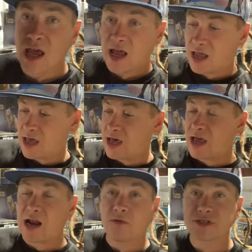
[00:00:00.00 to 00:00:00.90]

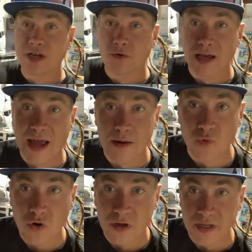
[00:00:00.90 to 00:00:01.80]
And I wish I would have gotten
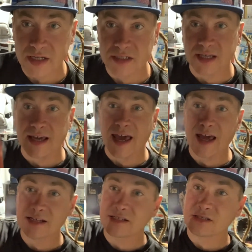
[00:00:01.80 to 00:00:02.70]
more of these. The
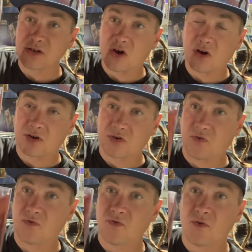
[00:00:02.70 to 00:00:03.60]
cases are
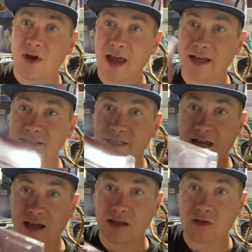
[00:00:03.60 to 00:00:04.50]

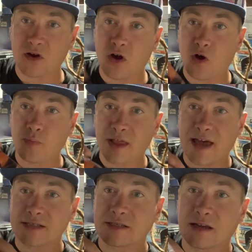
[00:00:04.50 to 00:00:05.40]
crazy. They're all
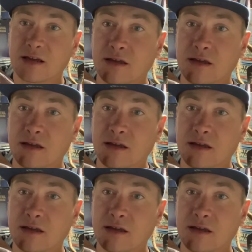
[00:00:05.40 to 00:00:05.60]
plastic.